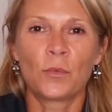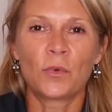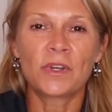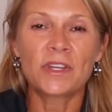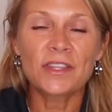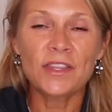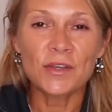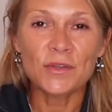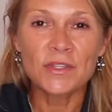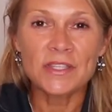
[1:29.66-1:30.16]

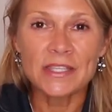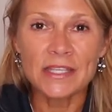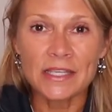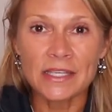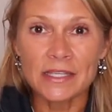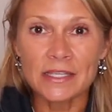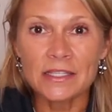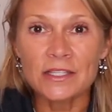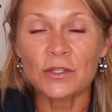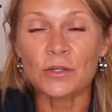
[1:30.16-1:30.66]
One of those
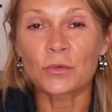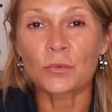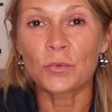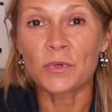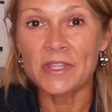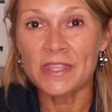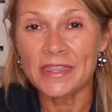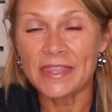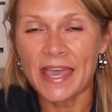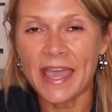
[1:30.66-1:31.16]
things, or
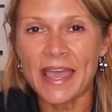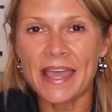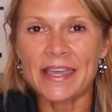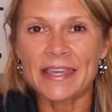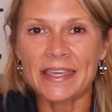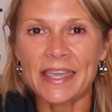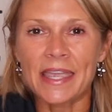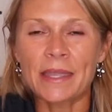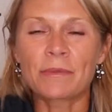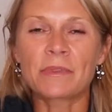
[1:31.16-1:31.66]
with
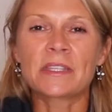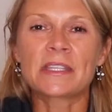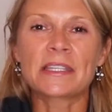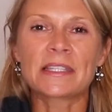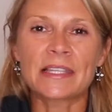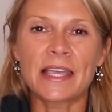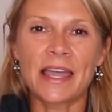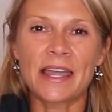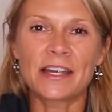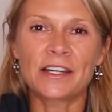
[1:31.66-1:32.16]
that, came the
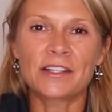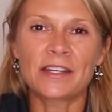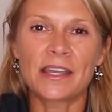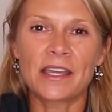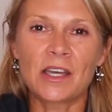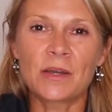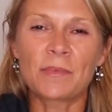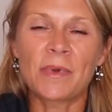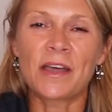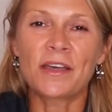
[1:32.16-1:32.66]
desire to
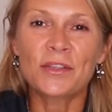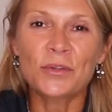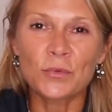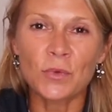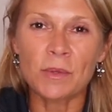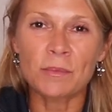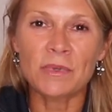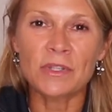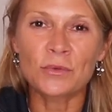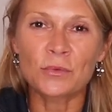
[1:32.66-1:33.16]
help other
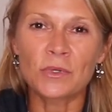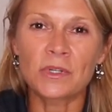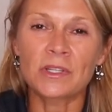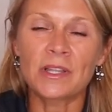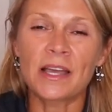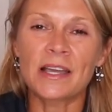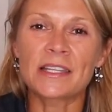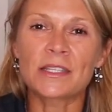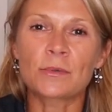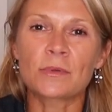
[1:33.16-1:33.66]
women
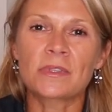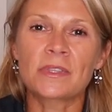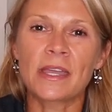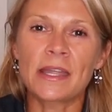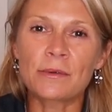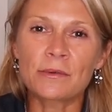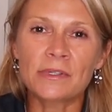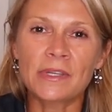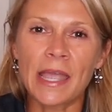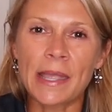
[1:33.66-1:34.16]
realize what
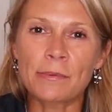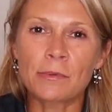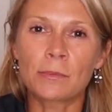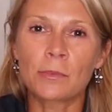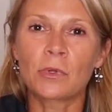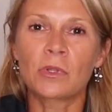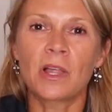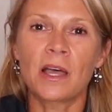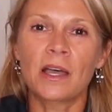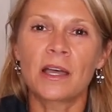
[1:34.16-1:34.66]
they were
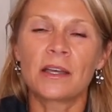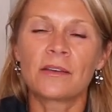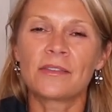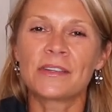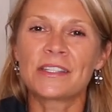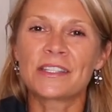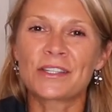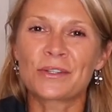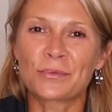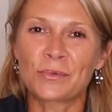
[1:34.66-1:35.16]
capable of
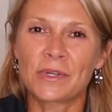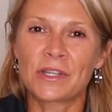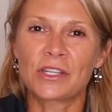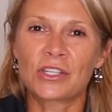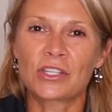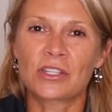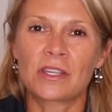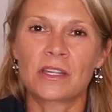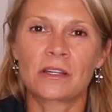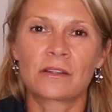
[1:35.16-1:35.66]
and to
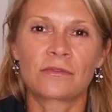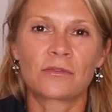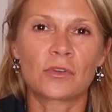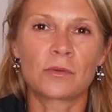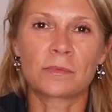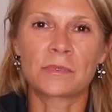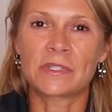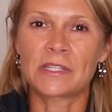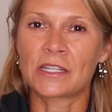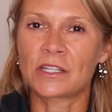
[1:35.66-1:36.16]
reach their
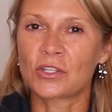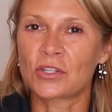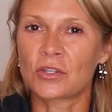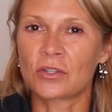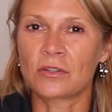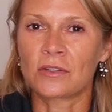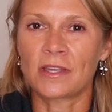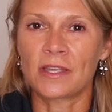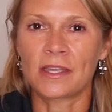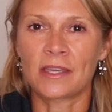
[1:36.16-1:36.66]
full
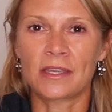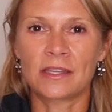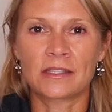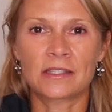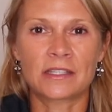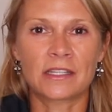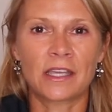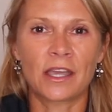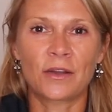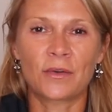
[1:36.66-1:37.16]
potential
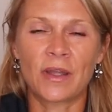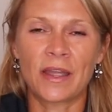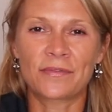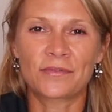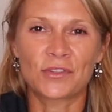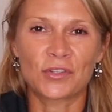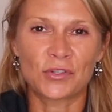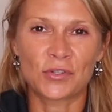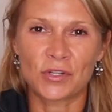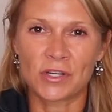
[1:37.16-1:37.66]
and to go
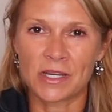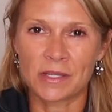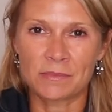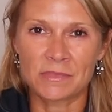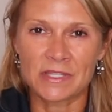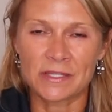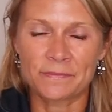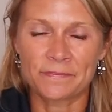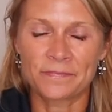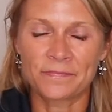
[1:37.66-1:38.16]
after
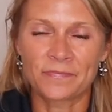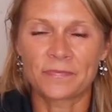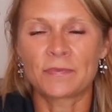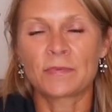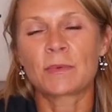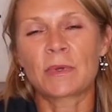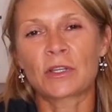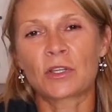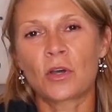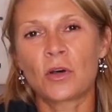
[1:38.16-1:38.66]
dreams.
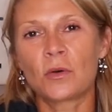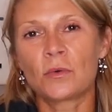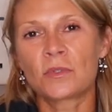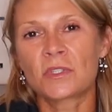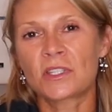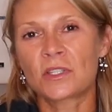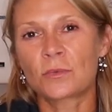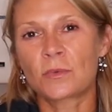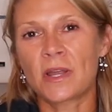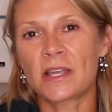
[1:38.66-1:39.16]
So my goal
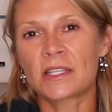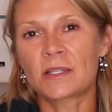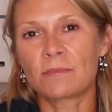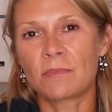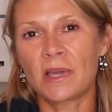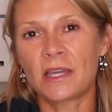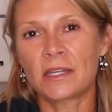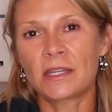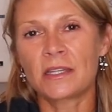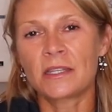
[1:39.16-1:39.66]
was to raise
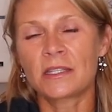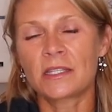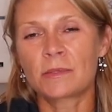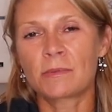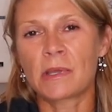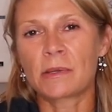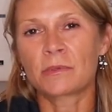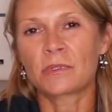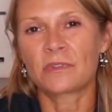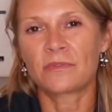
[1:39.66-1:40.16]
money
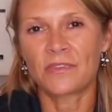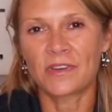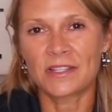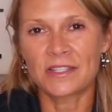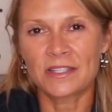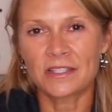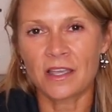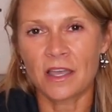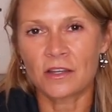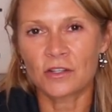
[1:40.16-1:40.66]
to be able to
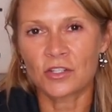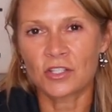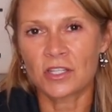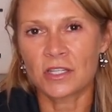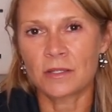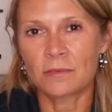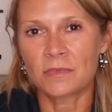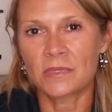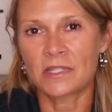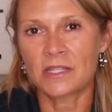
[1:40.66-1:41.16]
fund
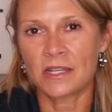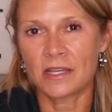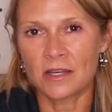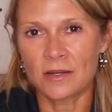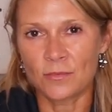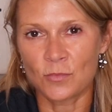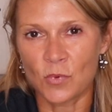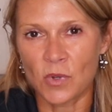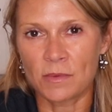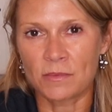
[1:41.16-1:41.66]
scholarships to
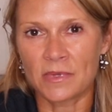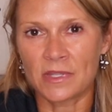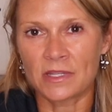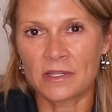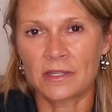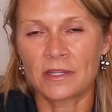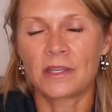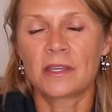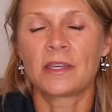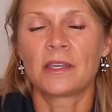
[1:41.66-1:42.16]
help
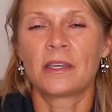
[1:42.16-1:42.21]
women